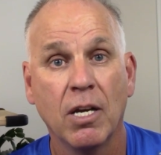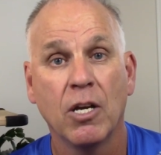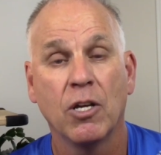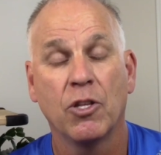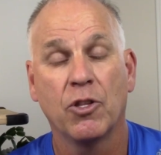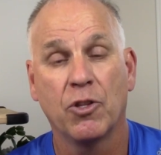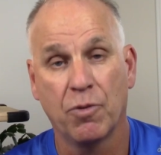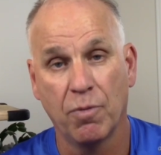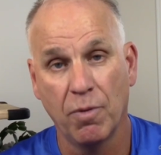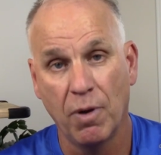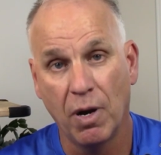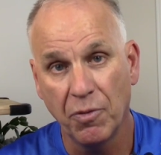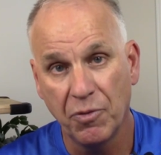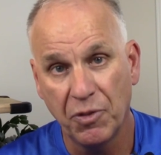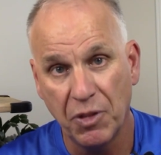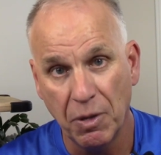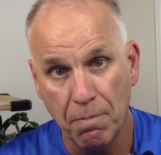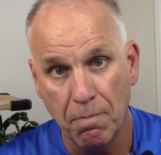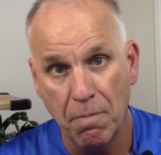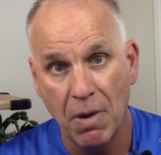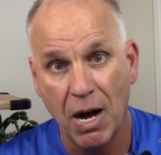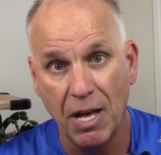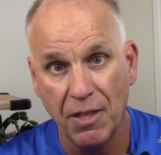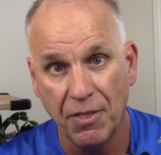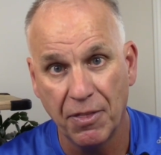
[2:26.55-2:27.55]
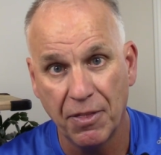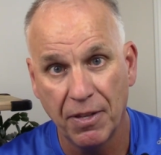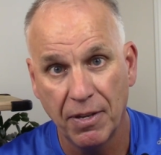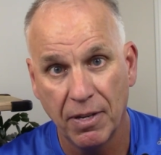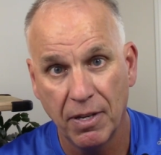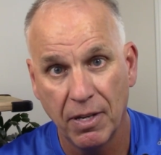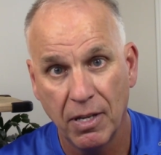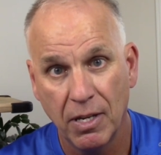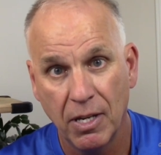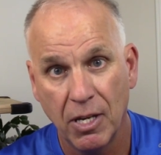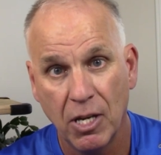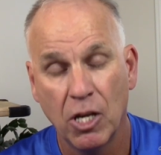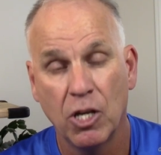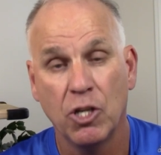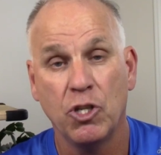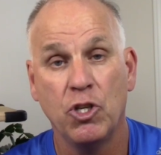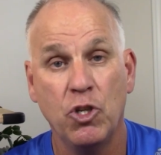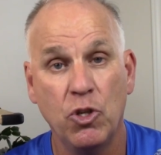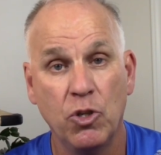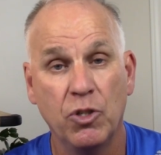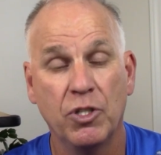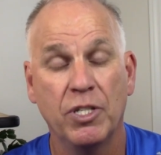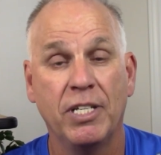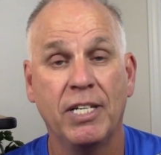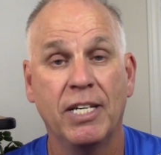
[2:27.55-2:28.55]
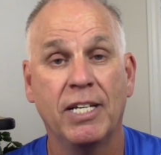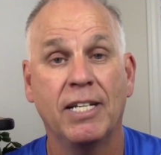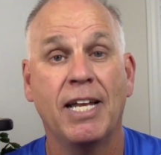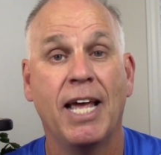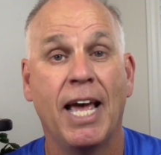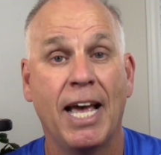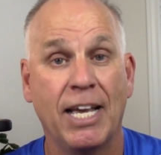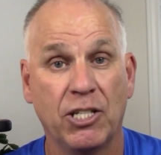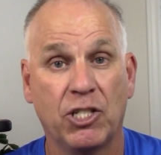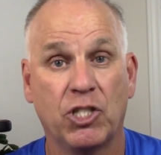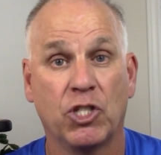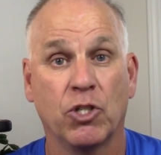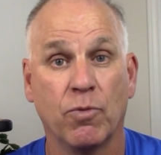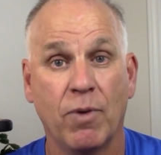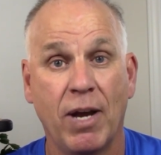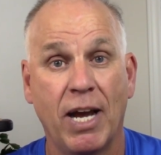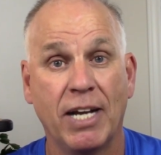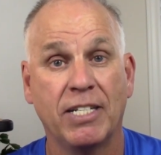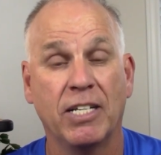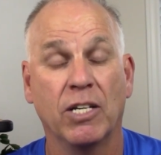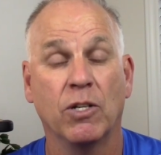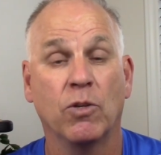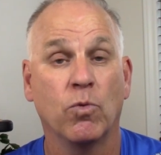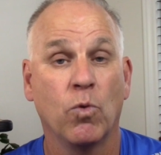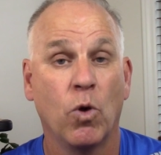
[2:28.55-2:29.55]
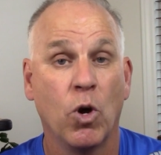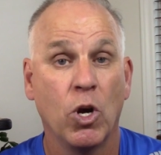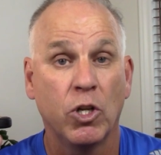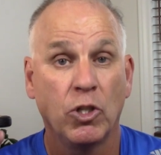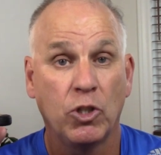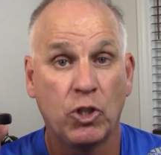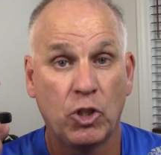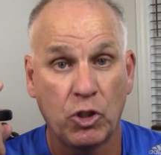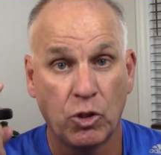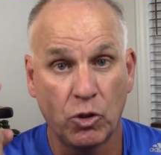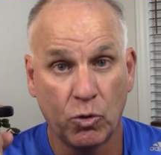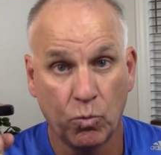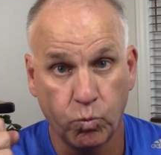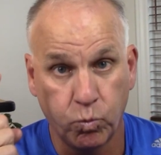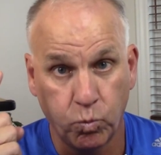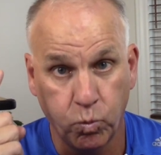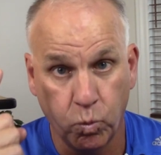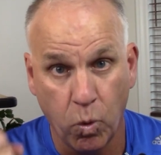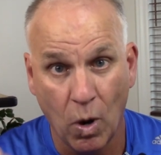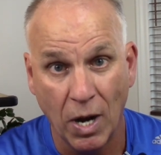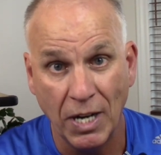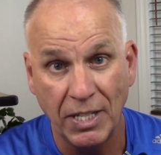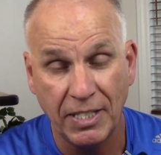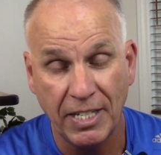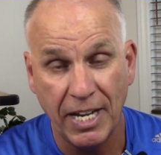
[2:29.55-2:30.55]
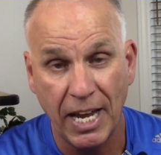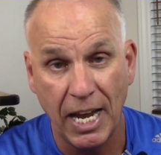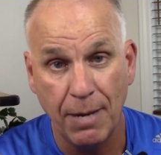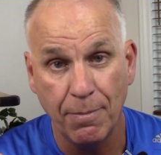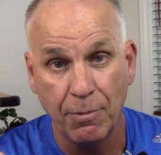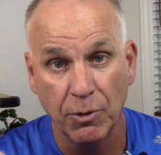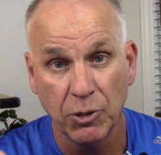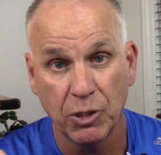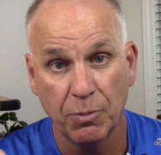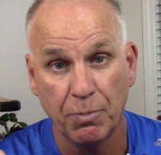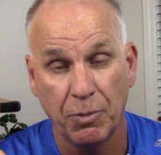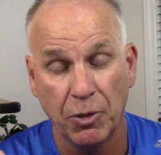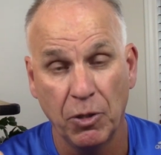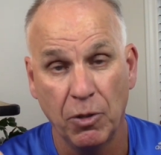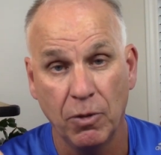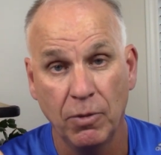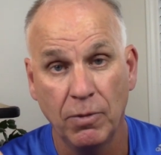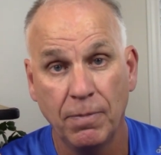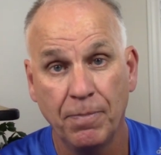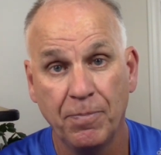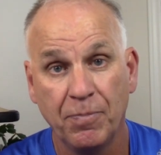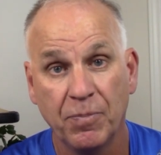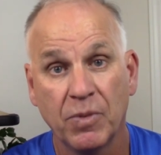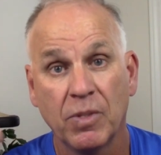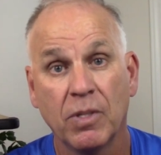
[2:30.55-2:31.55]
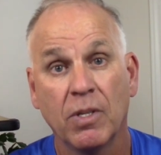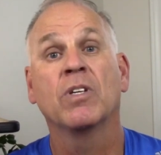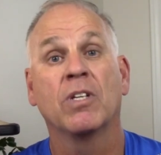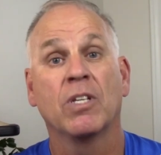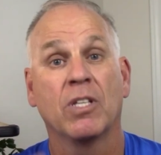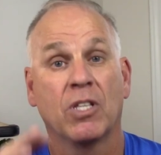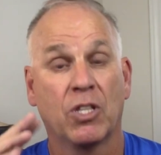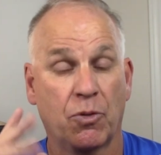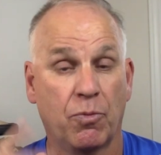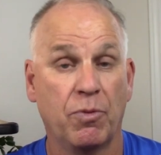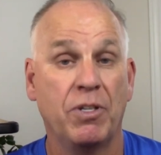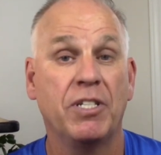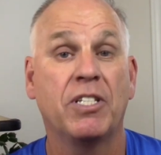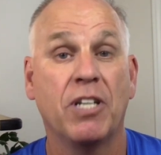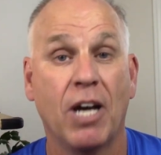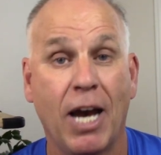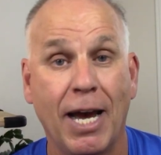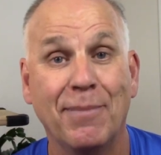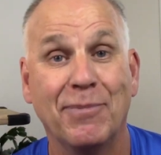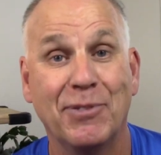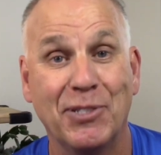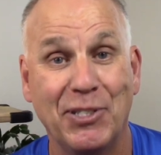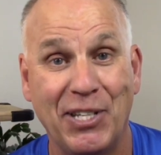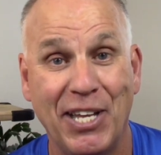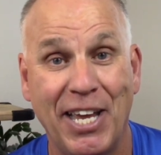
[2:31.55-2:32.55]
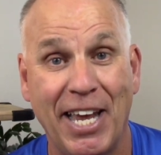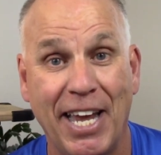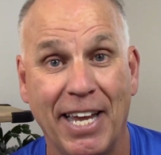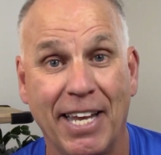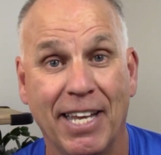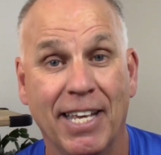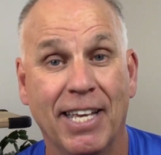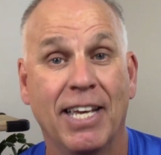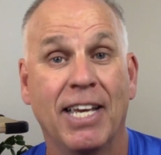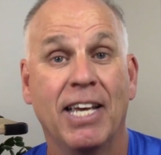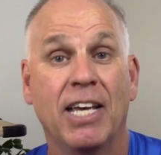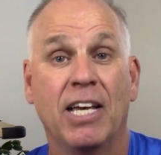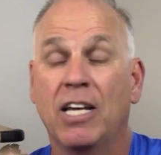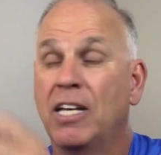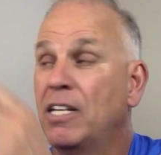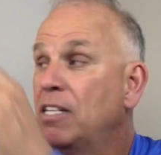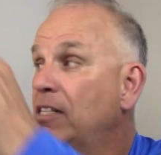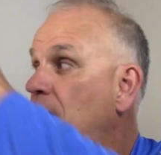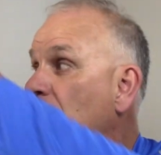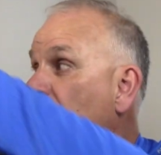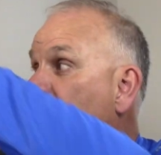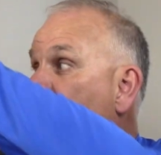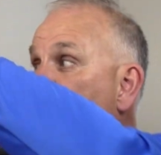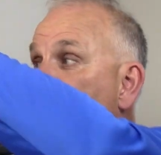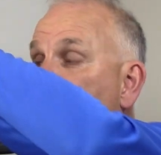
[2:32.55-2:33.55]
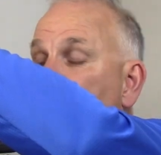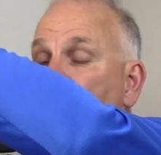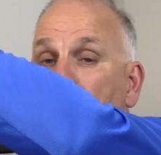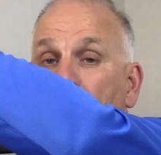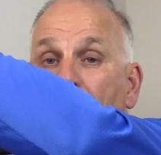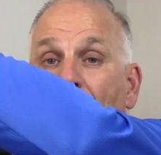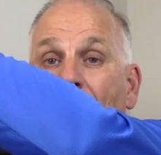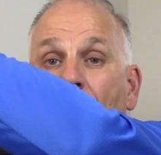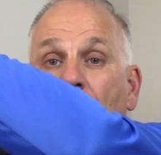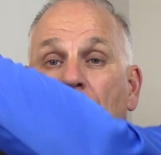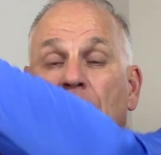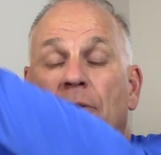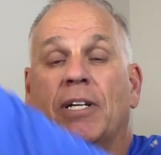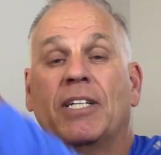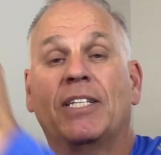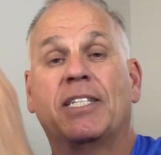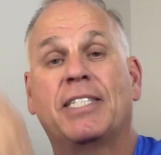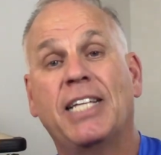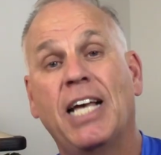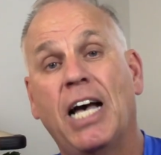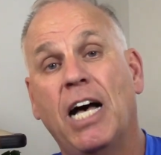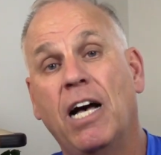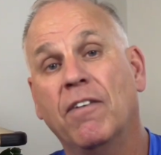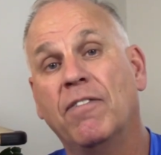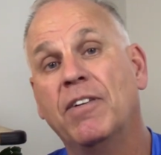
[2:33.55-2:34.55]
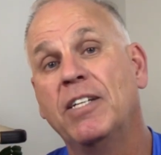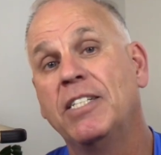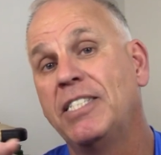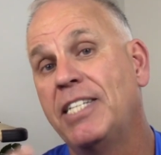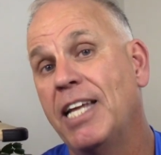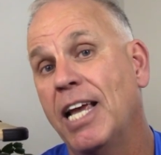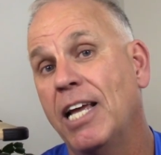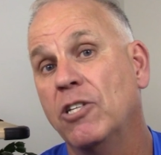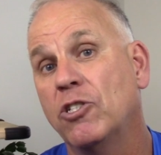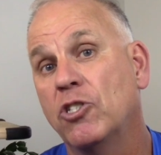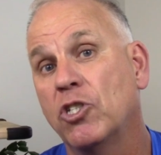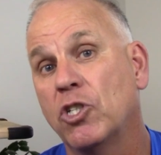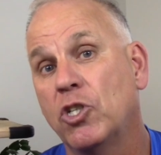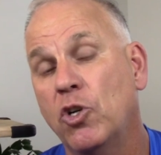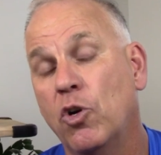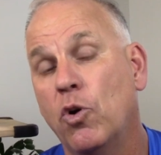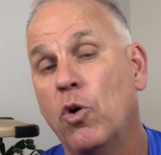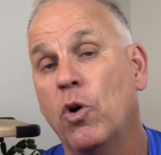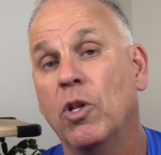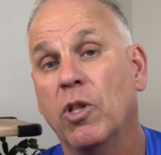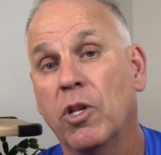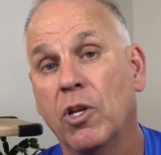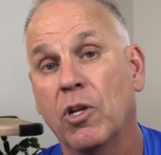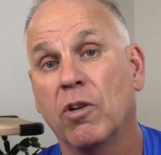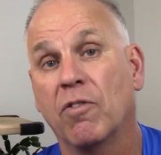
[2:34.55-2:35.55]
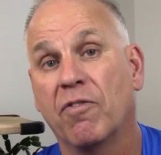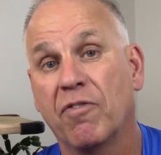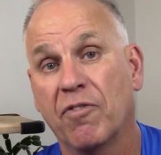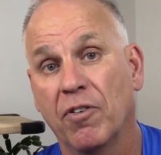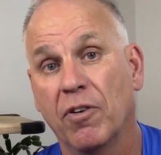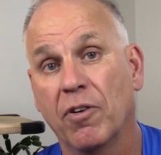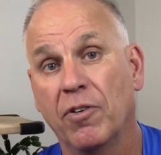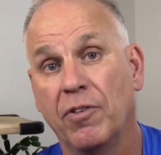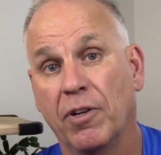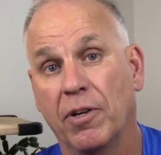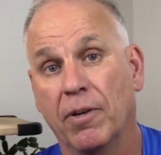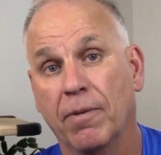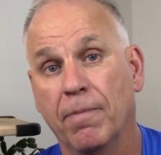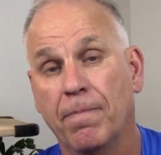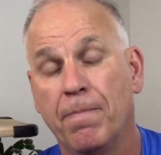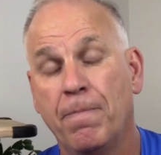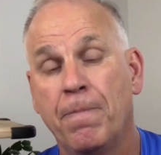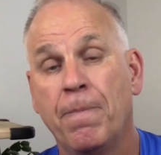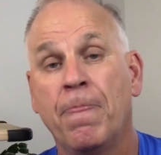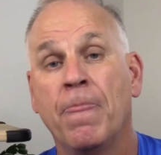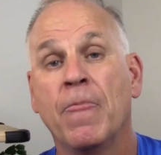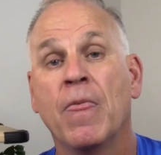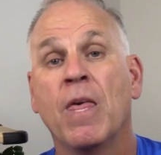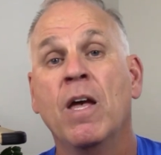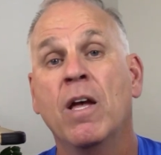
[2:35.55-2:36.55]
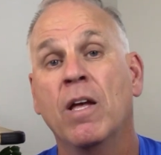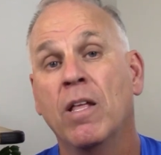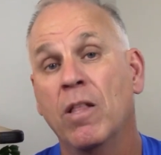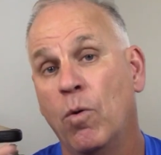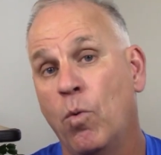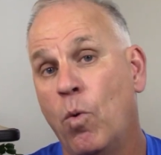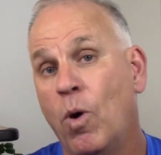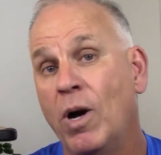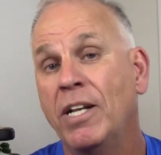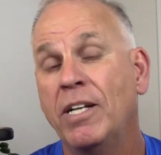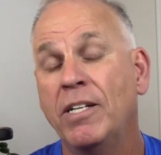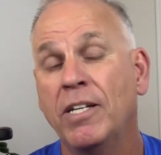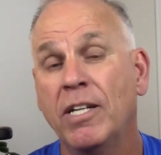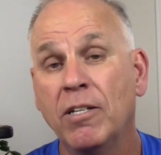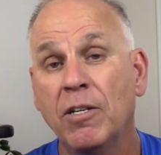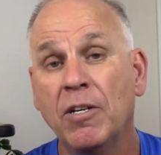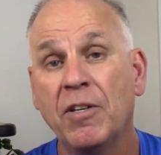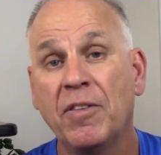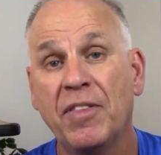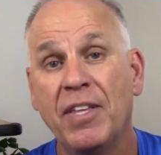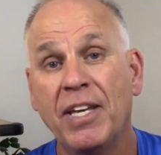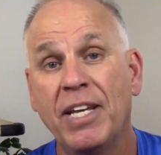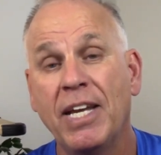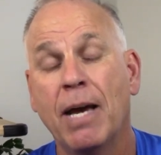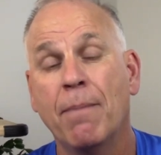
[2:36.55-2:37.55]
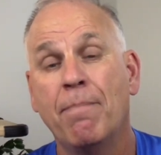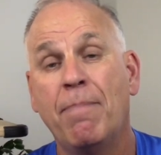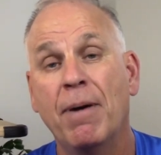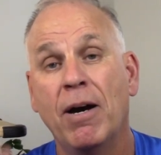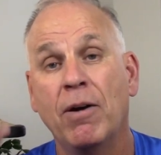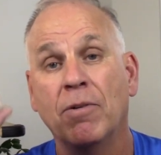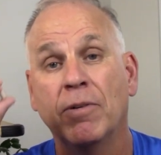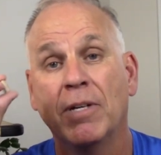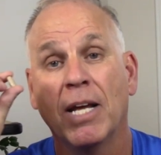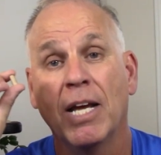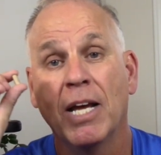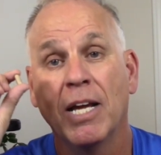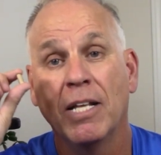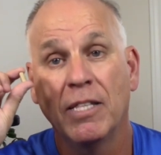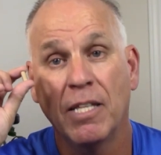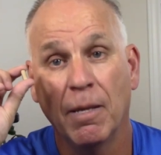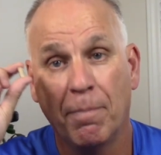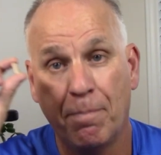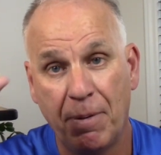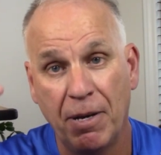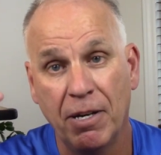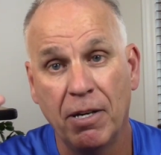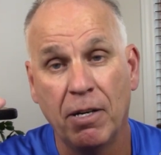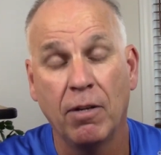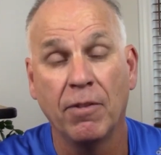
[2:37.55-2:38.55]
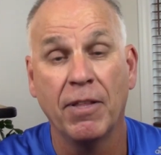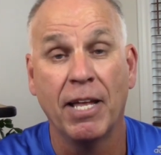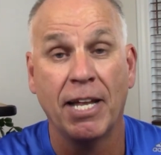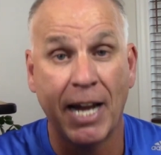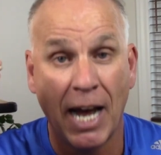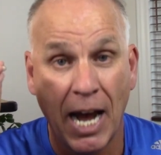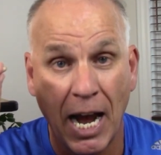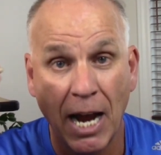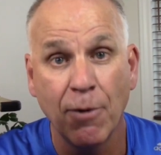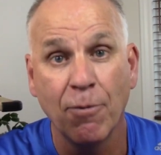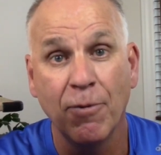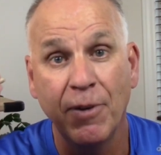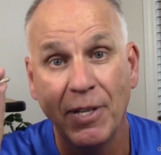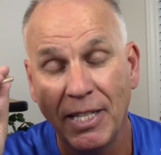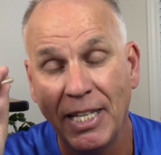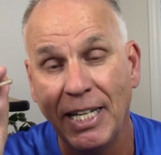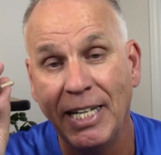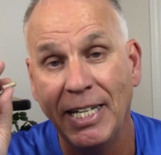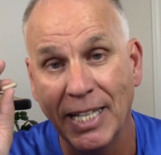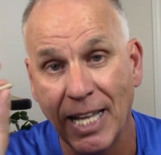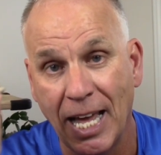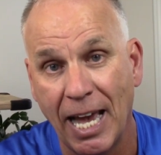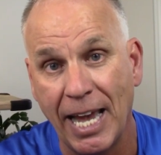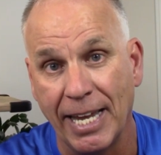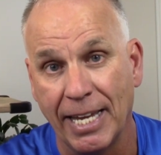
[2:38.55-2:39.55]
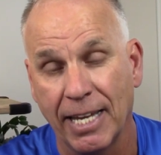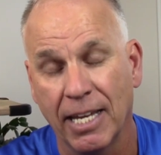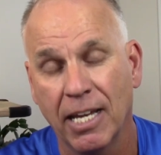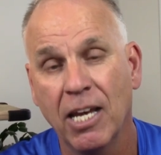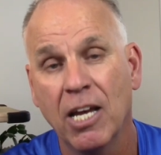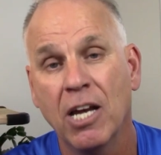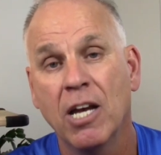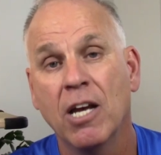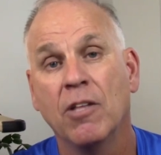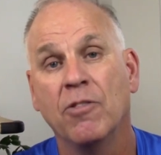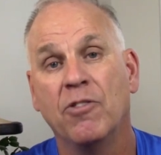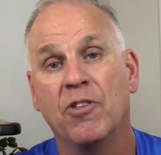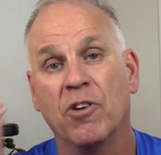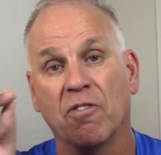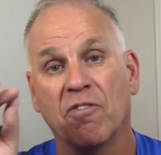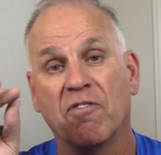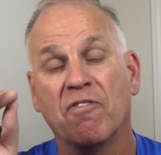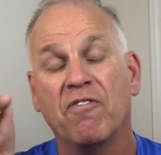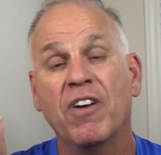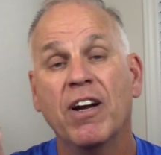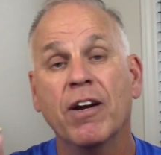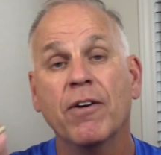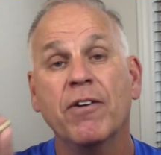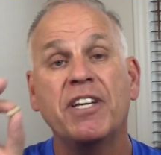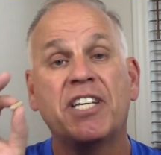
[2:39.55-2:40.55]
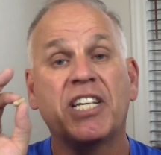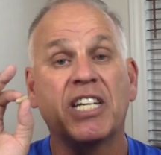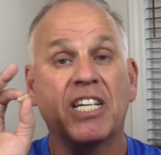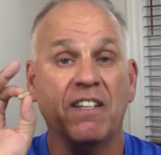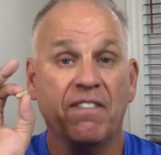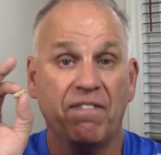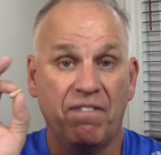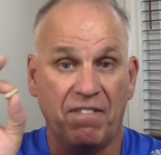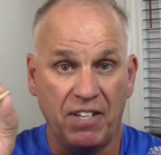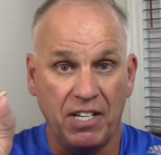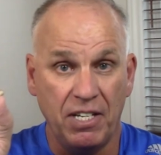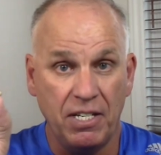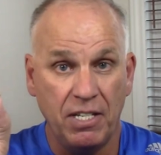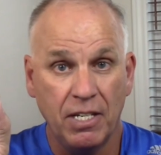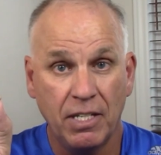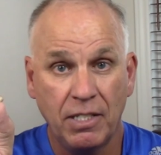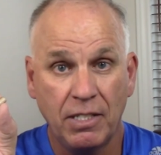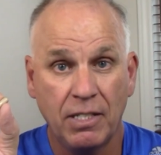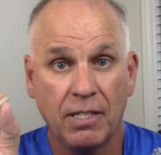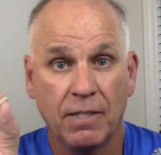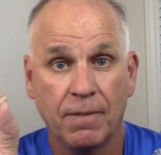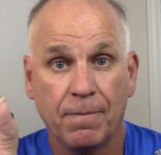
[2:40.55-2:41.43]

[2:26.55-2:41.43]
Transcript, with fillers: throughout the month using it as directed. 1 tablespoon 3 times a day. The powder itself tends to go a little further. But another thing about the pill that I really like, they're very convenient.